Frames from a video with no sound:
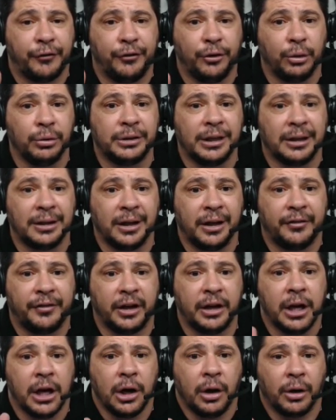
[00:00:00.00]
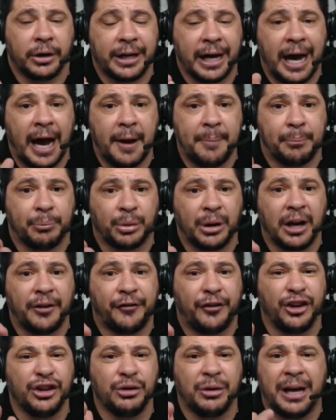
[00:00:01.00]
Full delivered, okay? I
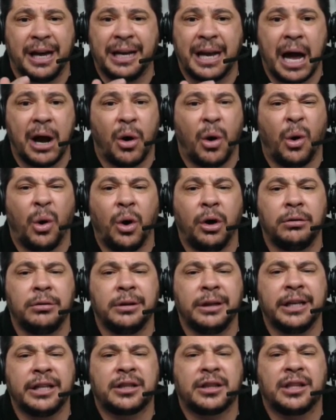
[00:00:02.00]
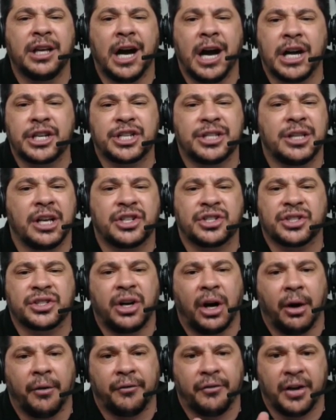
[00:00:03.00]
pray for you and I only touch the
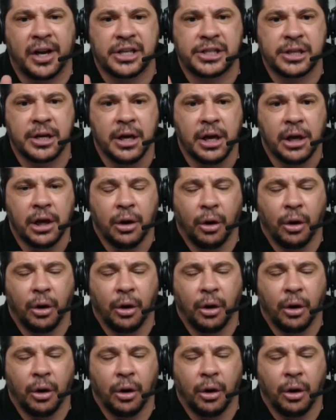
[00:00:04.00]
surface.